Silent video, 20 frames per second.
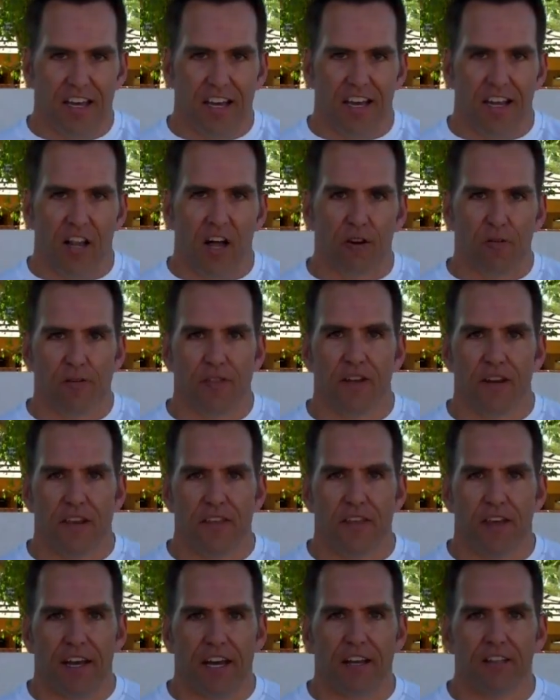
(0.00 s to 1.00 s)
and along with
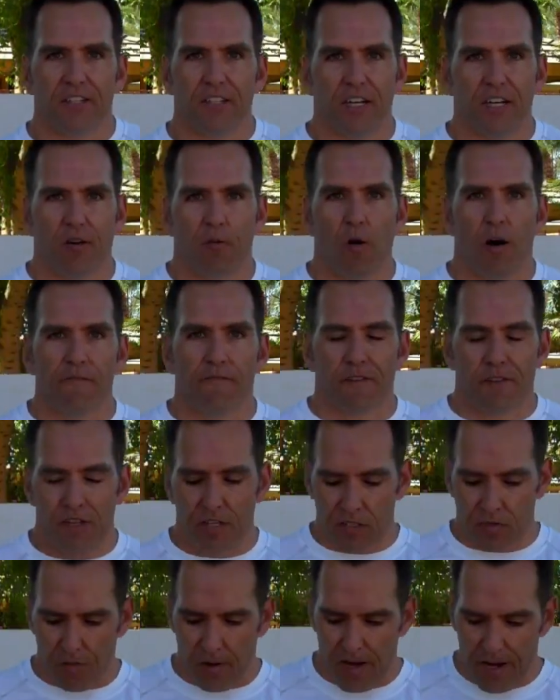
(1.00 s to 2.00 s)
anything else you're going to want for the
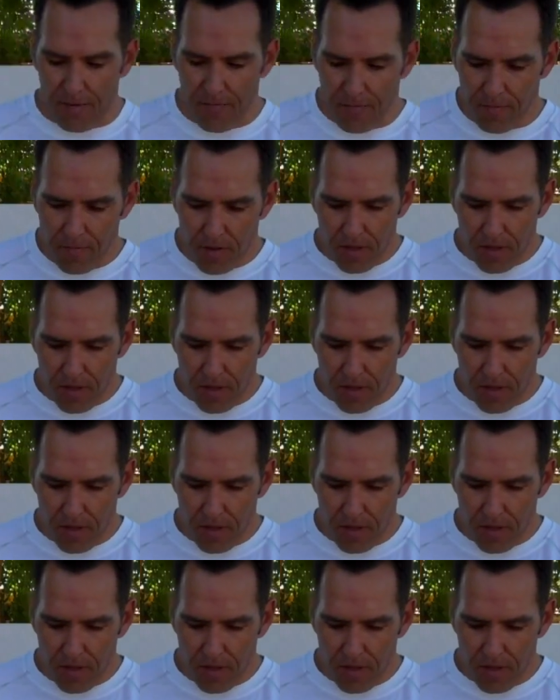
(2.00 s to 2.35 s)
swim.